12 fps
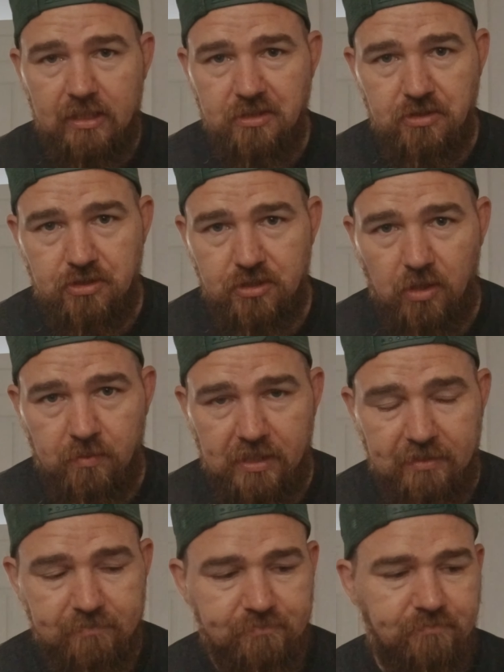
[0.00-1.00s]
and
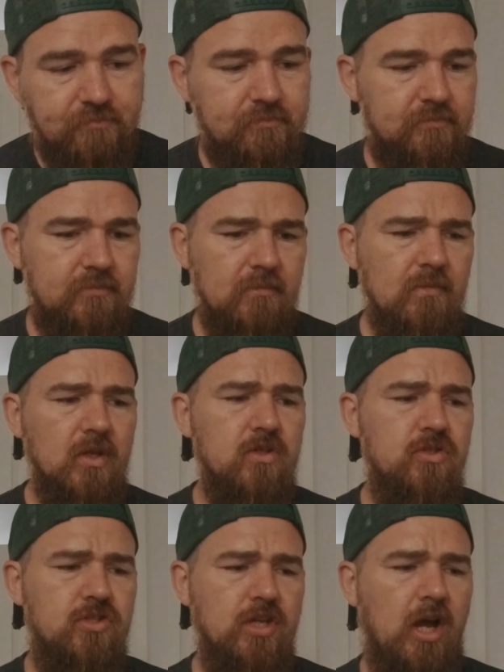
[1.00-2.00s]
Sony.
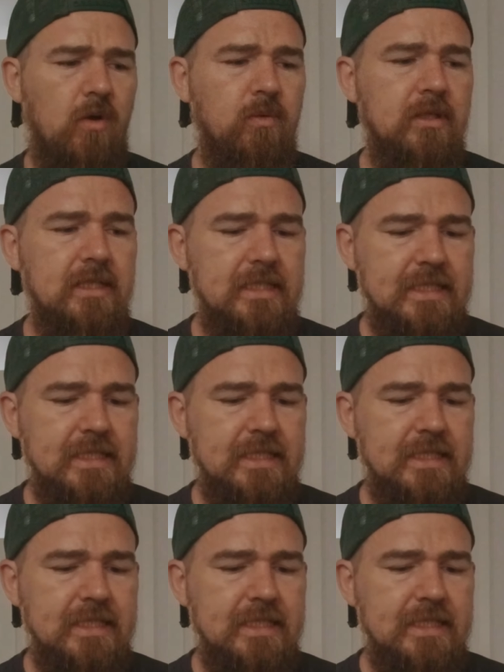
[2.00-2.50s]
So